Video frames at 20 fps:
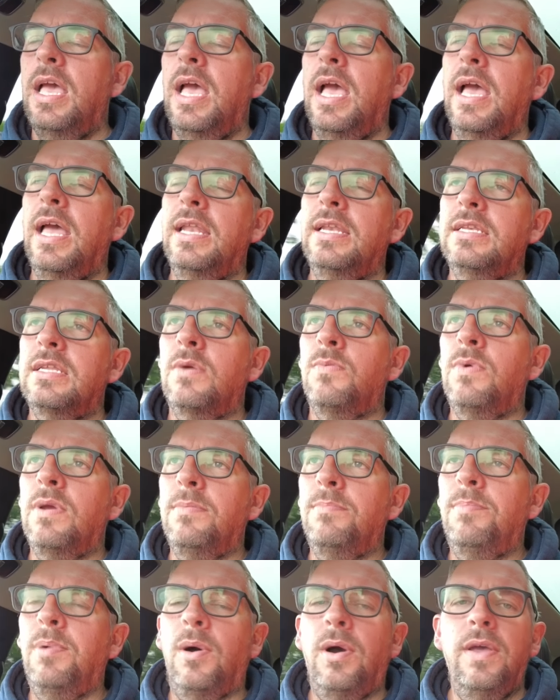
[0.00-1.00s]
and
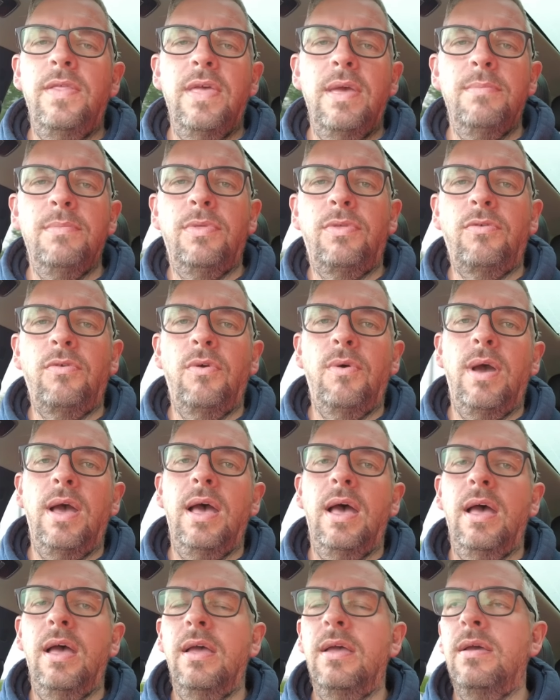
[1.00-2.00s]
we buy them through
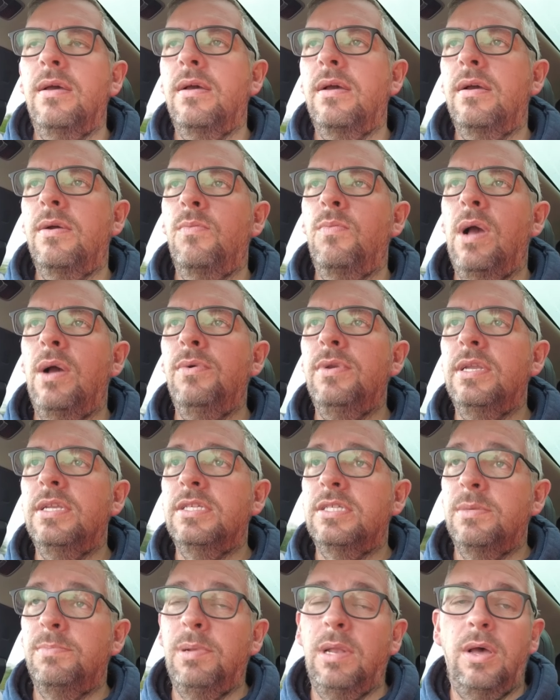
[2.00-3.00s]
our
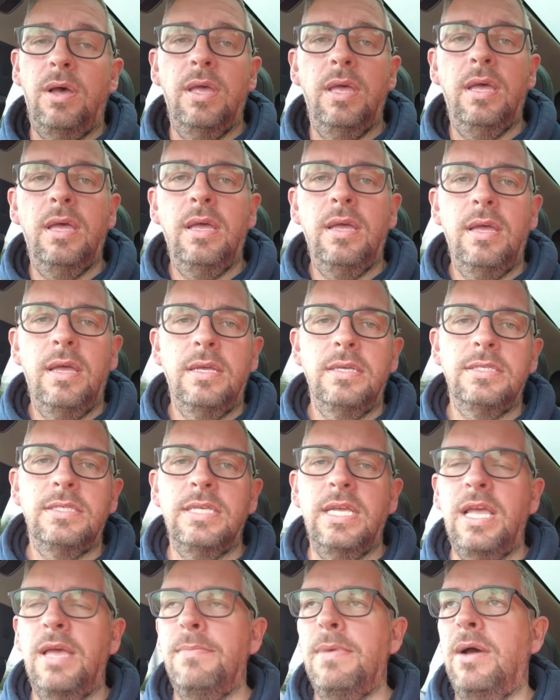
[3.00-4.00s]
welding supplier,
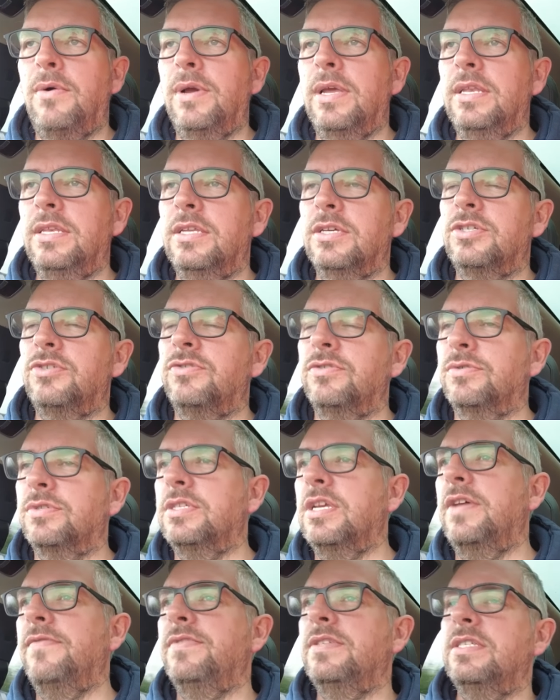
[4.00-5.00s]
CML Industrial
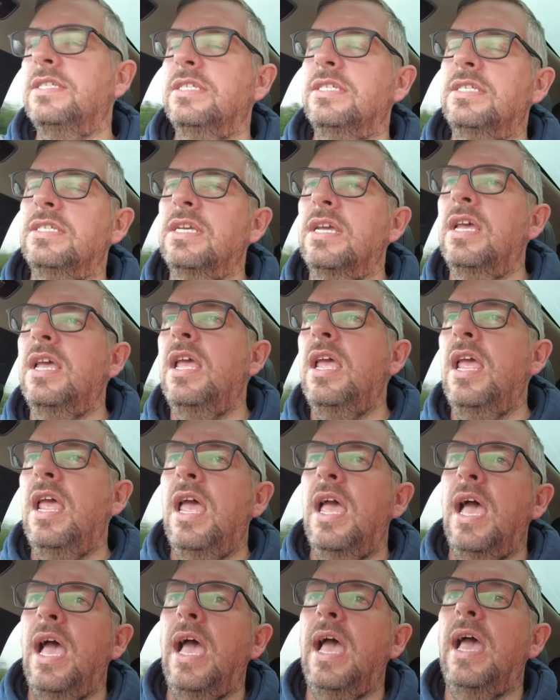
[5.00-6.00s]
Services,
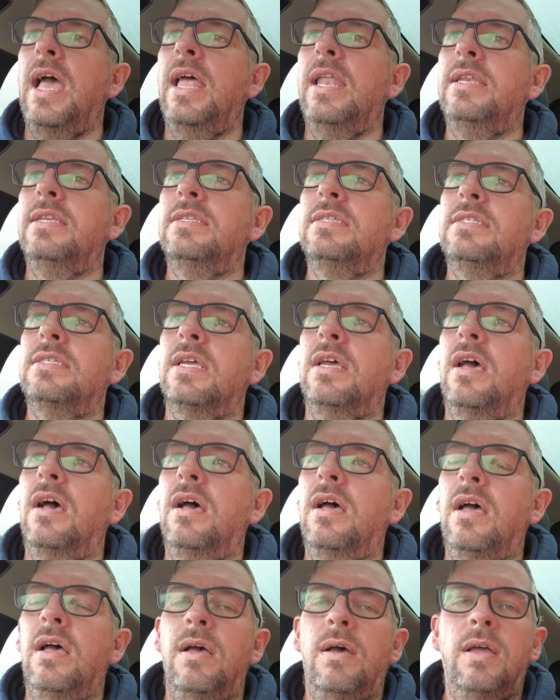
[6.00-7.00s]
and
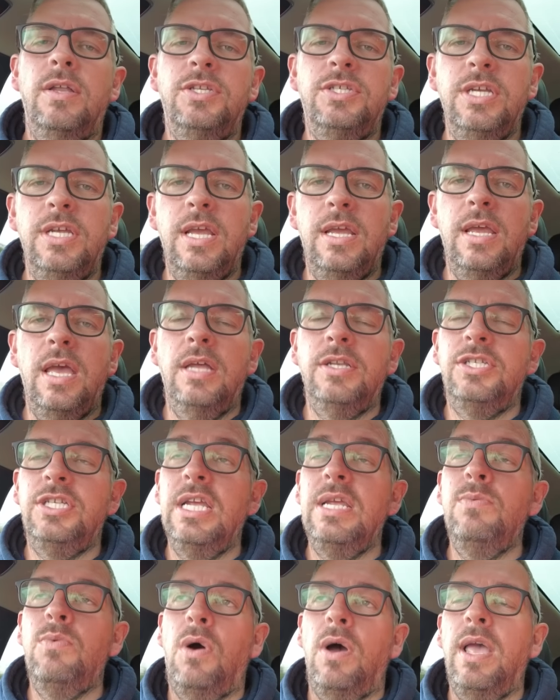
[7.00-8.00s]

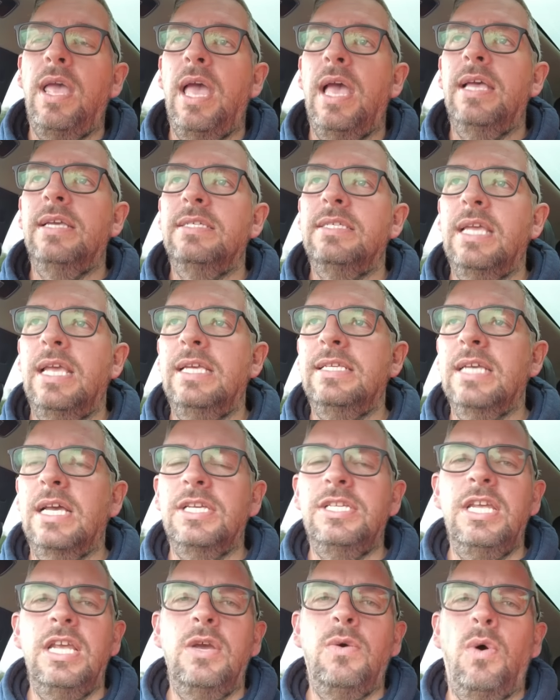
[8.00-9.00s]
GYS is
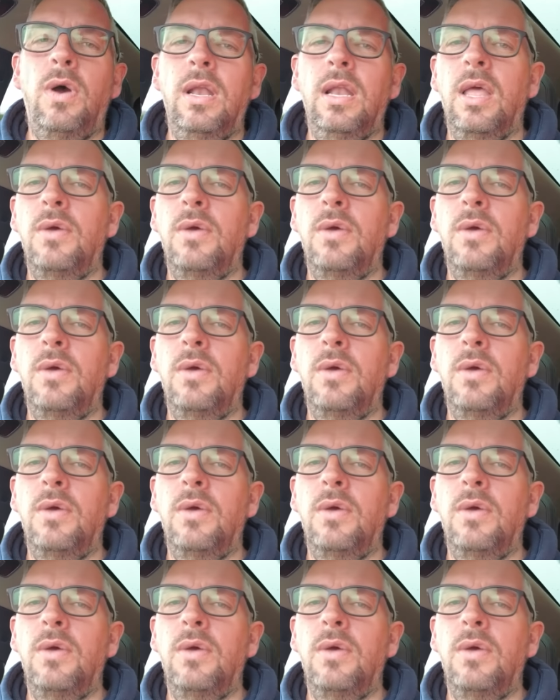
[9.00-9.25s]
actually quite